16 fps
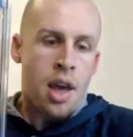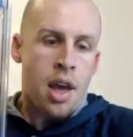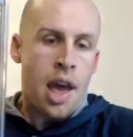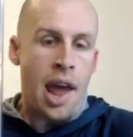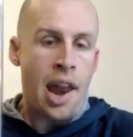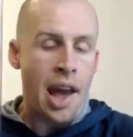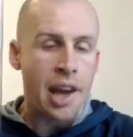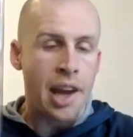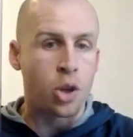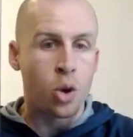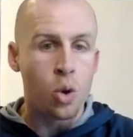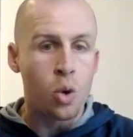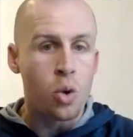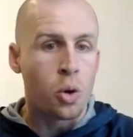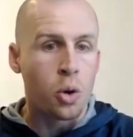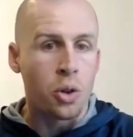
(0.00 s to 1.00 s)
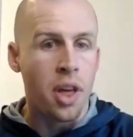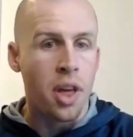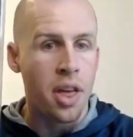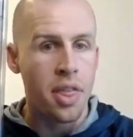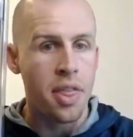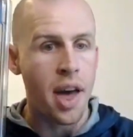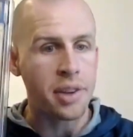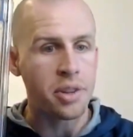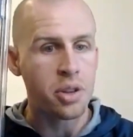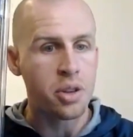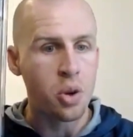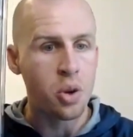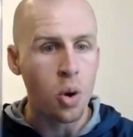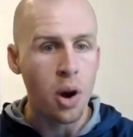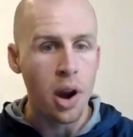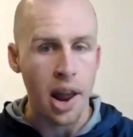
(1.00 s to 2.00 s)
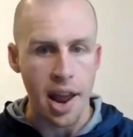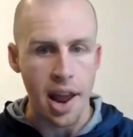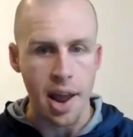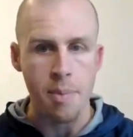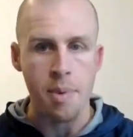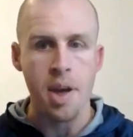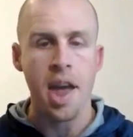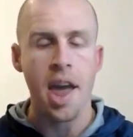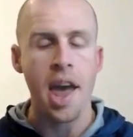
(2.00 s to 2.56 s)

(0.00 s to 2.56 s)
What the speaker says: And I Googled that store name,